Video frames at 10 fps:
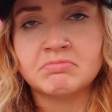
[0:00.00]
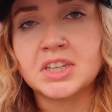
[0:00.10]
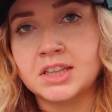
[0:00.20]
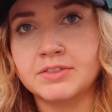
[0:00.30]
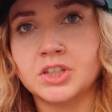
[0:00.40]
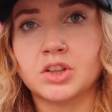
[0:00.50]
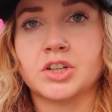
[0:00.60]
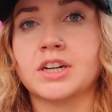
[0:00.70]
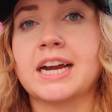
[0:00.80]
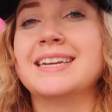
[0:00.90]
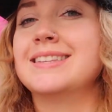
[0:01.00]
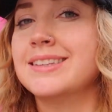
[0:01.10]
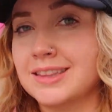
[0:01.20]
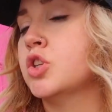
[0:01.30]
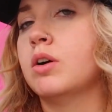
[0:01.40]
You live and you learn, guys.
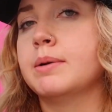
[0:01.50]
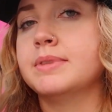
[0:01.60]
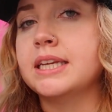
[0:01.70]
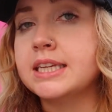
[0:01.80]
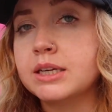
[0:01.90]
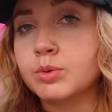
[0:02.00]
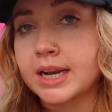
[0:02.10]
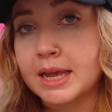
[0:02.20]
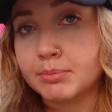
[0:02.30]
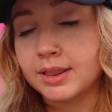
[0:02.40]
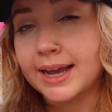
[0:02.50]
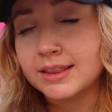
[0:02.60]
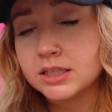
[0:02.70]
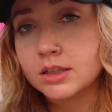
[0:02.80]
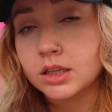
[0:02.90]
So I'm thinking when I apply
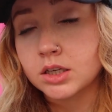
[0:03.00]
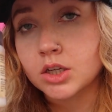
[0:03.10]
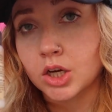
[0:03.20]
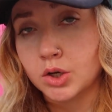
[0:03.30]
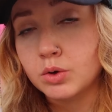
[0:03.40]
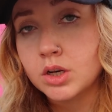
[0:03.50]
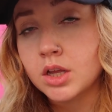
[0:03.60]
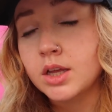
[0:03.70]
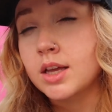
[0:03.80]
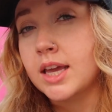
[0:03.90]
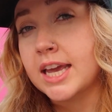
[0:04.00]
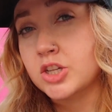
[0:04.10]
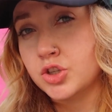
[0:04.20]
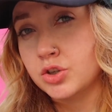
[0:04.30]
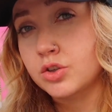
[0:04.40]
this clear coat, it
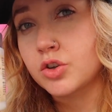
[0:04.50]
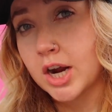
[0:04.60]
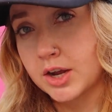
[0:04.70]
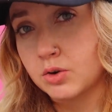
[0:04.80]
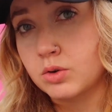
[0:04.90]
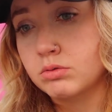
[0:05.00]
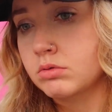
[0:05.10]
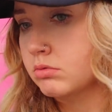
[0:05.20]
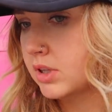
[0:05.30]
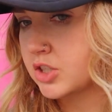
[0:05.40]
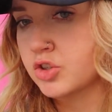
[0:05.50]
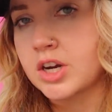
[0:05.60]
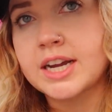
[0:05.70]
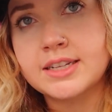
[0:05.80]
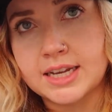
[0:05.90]
should crackle. Let's
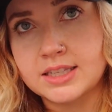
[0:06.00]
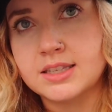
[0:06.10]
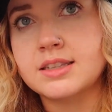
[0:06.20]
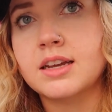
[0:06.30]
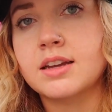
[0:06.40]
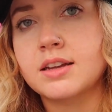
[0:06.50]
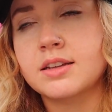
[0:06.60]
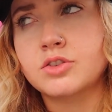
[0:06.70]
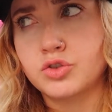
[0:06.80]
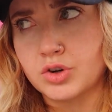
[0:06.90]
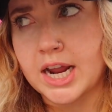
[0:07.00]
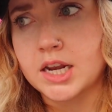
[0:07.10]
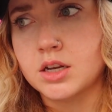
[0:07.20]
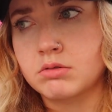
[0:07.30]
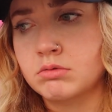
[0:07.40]
try a test
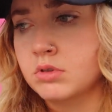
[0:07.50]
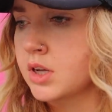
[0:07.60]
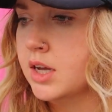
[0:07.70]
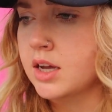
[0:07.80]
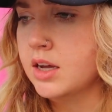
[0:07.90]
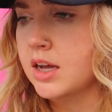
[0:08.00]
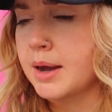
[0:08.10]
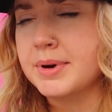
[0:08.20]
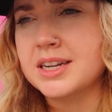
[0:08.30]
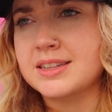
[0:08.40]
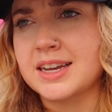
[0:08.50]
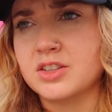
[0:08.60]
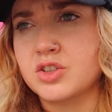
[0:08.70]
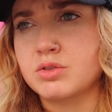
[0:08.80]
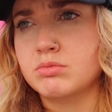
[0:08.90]
strand. How about a
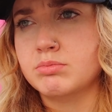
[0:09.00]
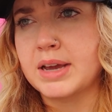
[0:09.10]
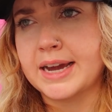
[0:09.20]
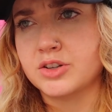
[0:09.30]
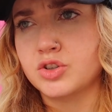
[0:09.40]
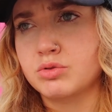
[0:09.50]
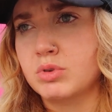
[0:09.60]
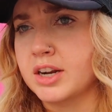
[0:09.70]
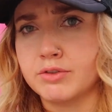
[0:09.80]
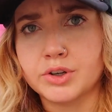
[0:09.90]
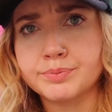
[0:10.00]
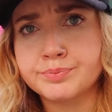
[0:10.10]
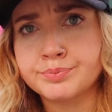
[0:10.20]
test patch? Whatever.